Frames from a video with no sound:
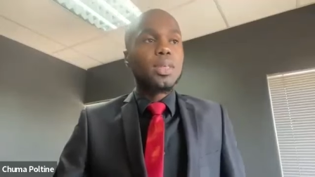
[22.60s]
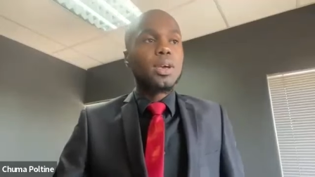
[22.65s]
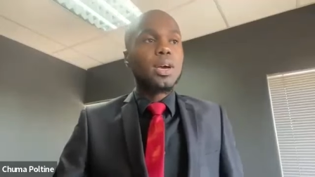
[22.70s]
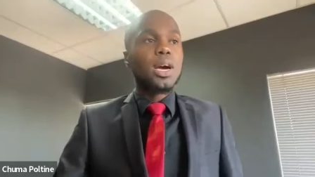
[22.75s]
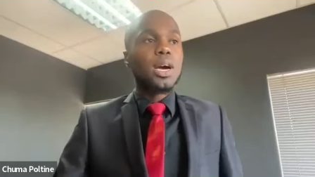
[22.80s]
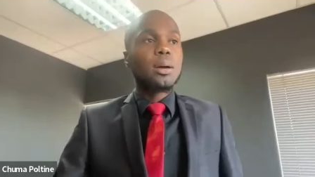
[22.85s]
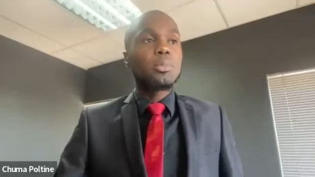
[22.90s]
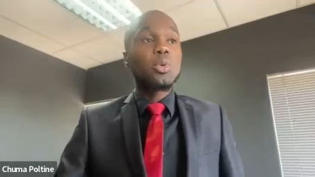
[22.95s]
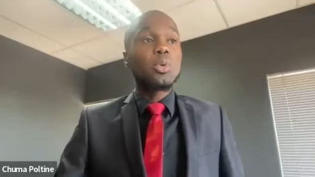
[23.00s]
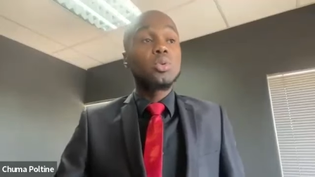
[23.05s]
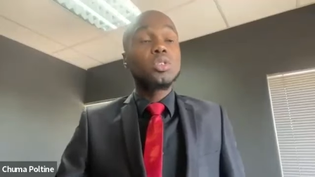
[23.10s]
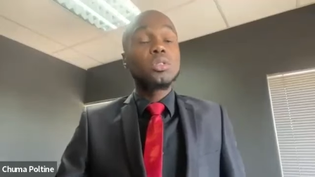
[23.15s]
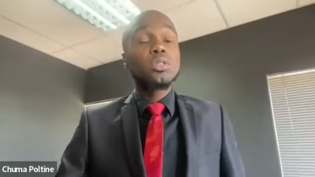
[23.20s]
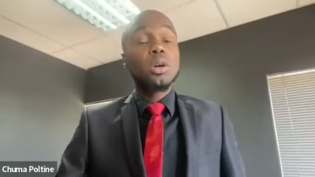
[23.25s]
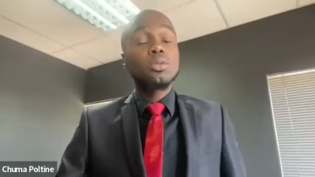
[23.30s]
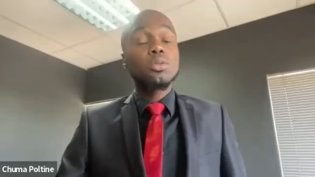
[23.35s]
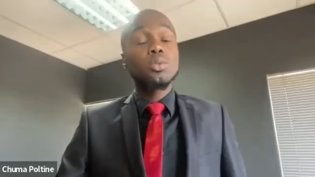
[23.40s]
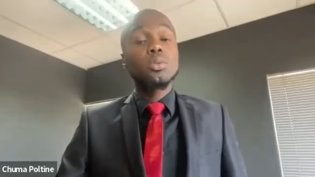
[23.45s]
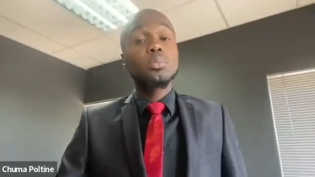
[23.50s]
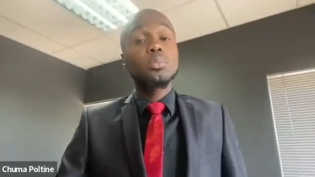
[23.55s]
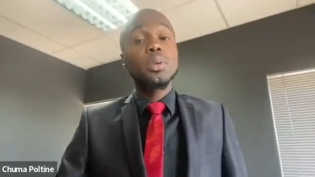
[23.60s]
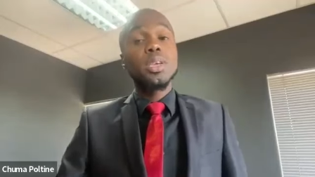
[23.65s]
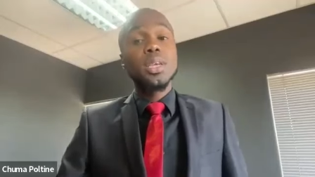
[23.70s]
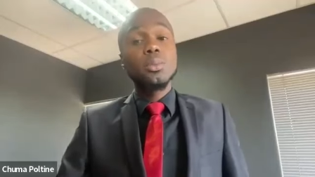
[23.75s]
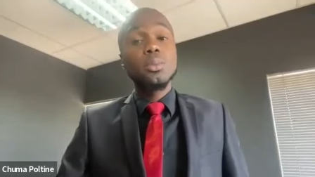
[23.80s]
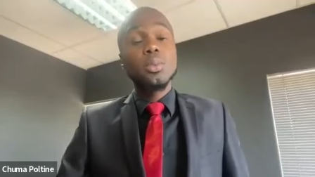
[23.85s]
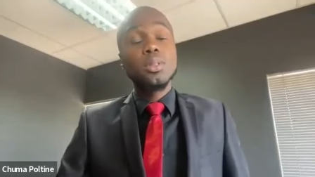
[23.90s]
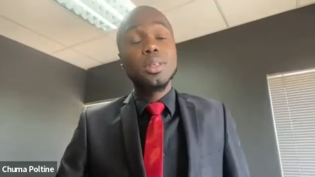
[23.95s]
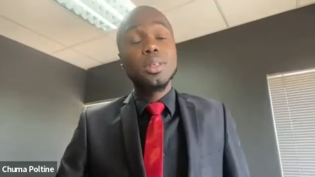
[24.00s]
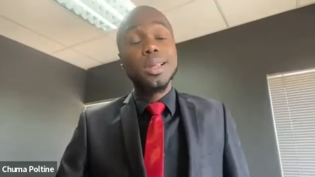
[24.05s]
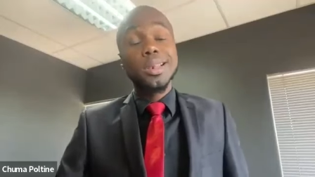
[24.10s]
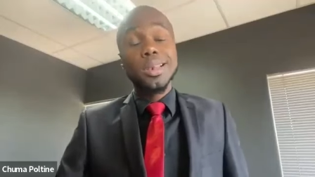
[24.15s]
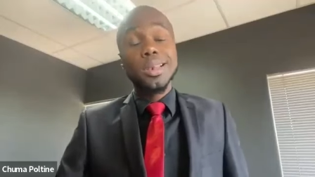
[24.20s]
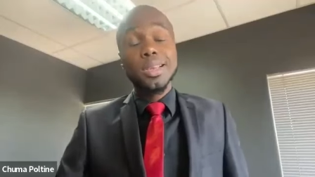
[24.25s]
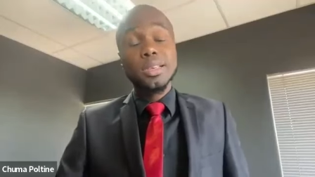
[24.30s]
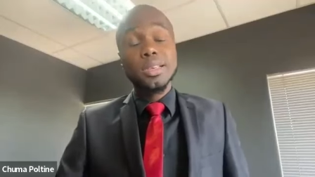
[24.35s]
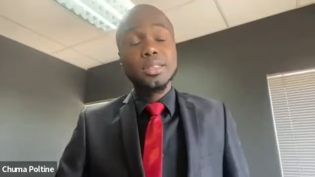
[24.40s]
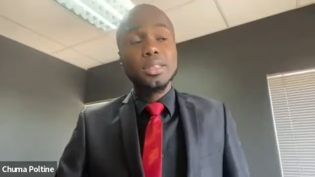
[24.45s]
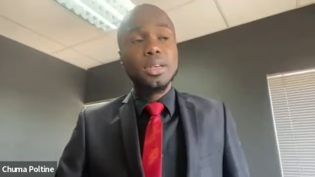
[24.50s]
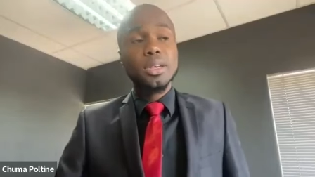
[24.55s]
Um, we'll start, we'll begin with
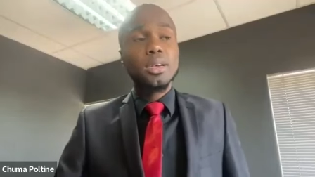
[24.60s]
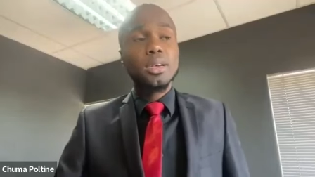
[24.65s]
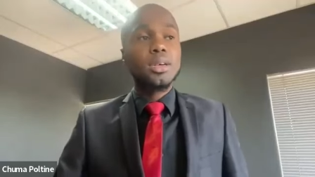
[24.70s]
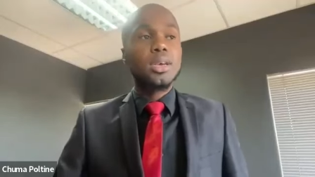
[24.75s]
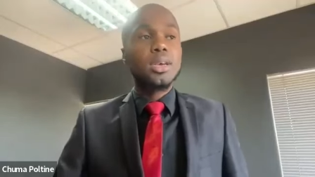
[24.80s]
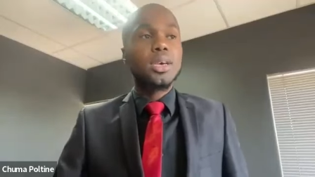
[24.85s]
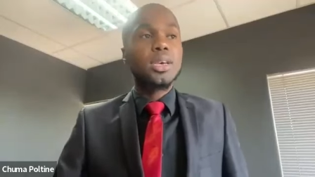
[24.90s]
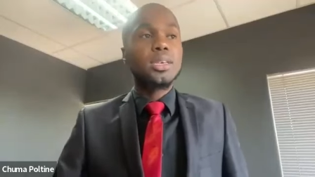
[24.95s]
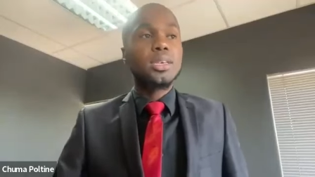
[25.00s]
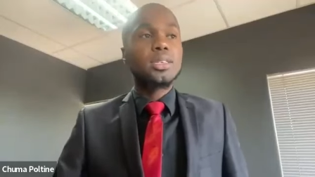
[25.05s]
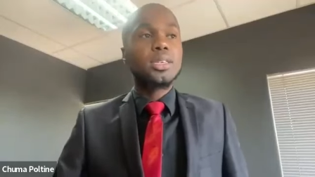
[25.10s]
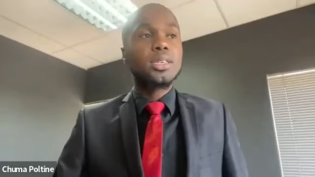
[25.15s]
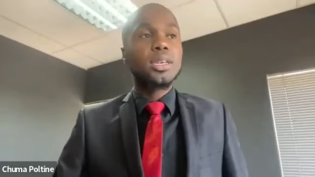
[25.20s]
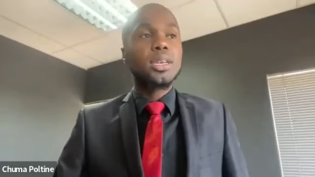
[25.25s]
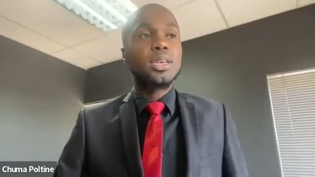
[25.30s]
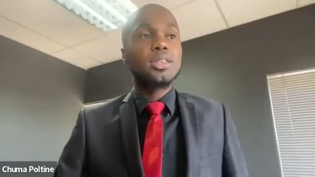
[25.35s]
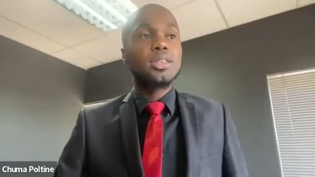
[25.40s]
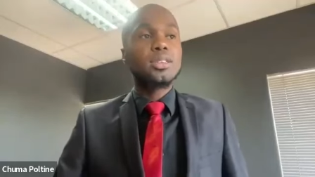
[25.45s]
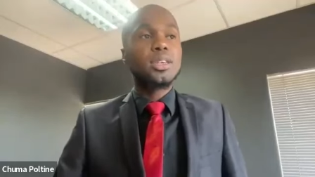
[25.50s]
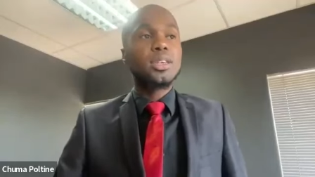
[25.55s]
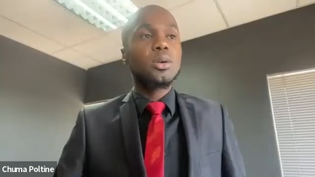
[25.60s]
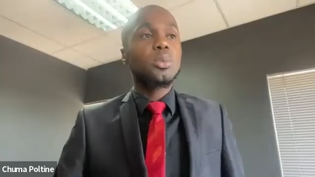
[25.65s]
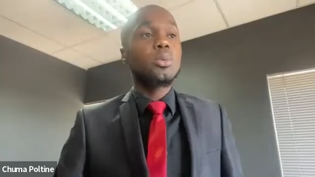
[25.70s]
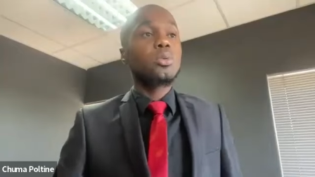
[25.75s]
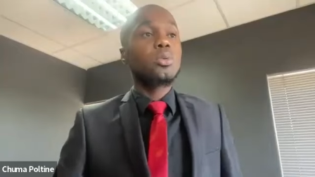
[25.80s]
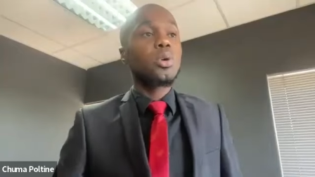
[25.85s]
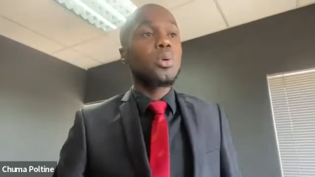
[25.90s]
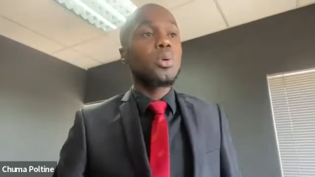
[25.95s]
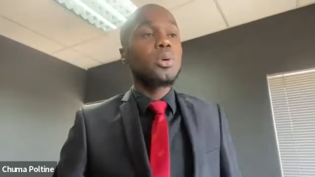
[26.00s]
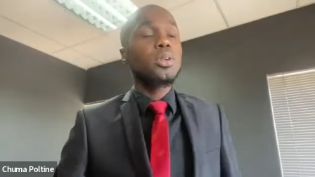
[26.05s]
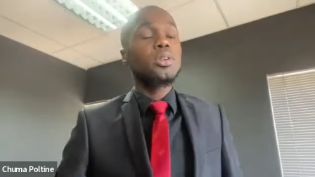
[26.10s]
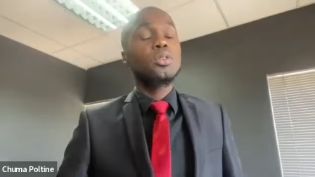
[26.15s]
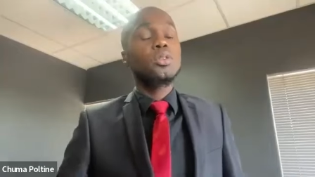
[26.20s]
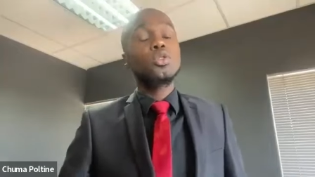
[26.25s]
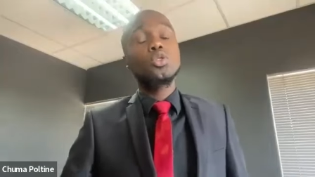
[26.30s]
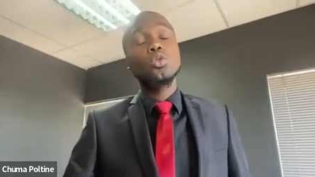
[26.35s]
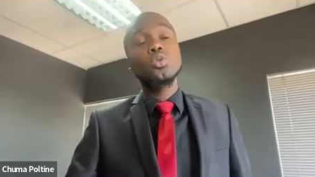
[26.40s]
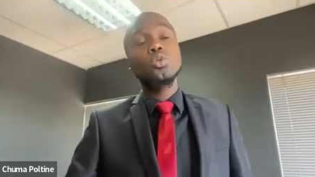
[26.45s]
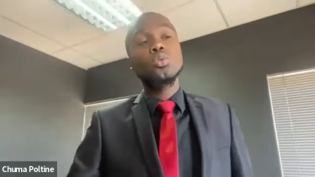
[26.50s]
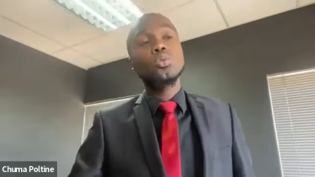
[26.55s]
Alexa, and Alexa, we'll go
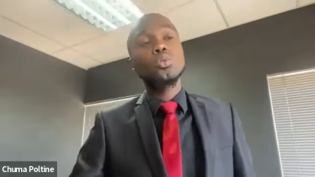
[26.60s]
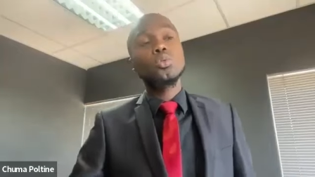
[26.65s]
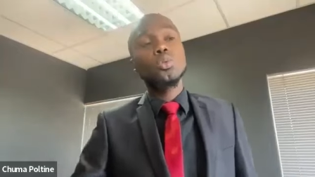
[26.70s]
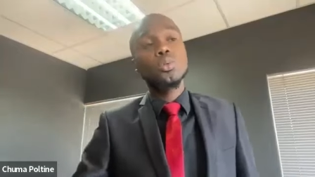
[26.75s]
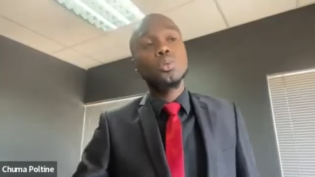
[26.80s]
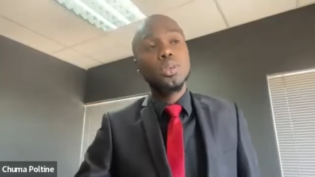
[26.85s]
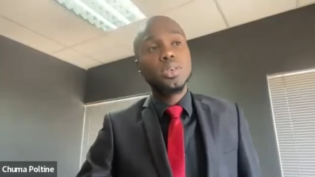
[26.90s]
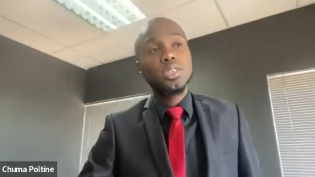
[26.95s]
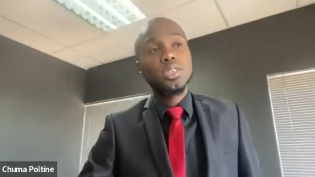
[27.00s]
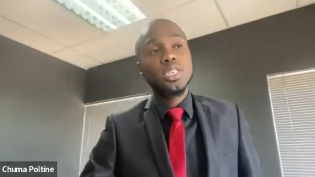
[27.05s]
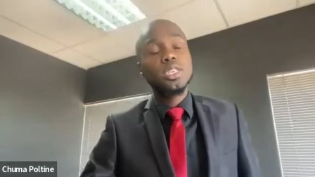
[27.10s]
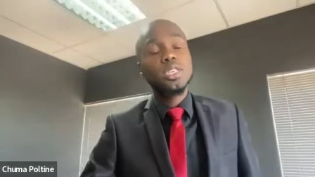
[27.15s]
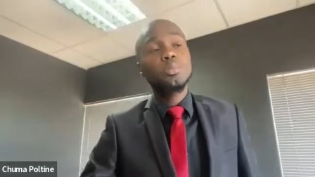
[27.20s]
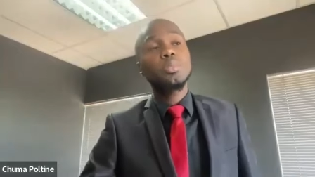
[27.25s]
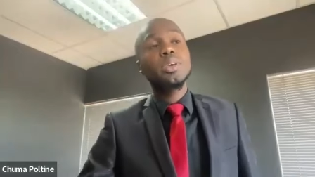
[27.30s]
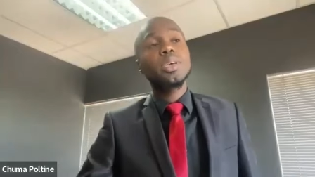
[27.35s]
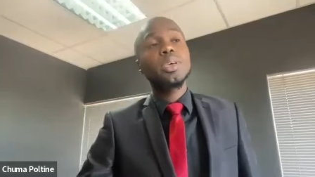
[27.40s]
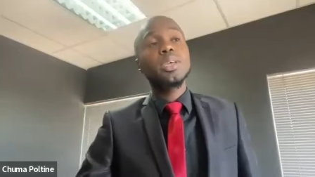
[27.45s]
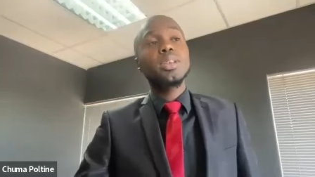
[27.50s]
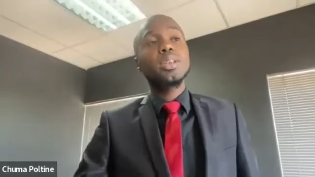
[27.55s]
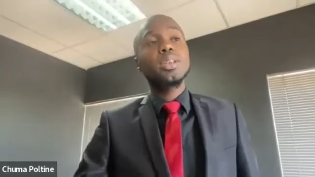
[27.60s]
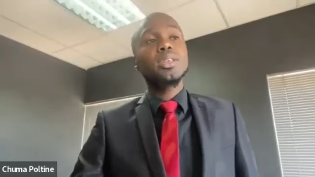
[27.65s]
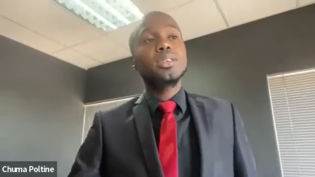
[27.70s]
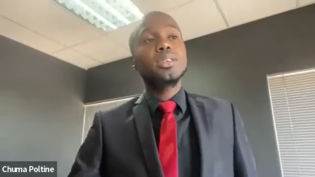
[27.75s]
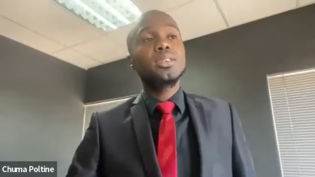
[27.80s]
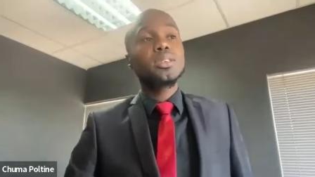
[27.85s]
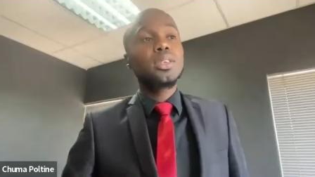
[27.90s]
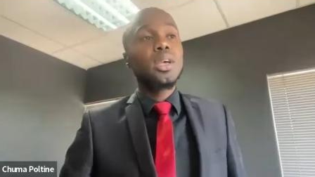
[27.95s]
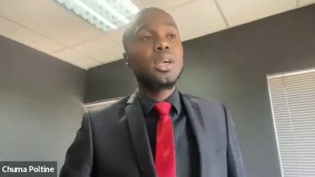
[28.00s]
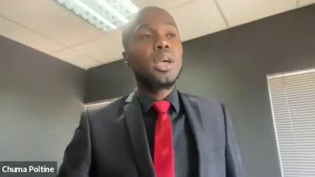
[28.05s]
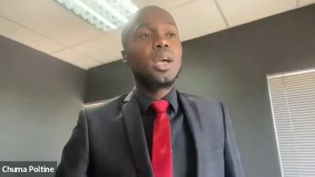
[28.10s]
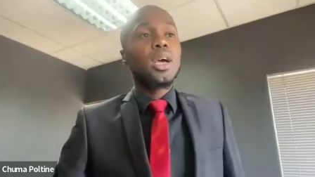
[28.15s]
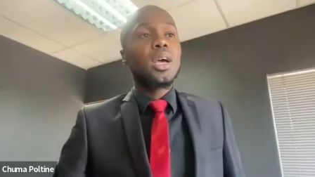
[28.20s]
into the T P N lease,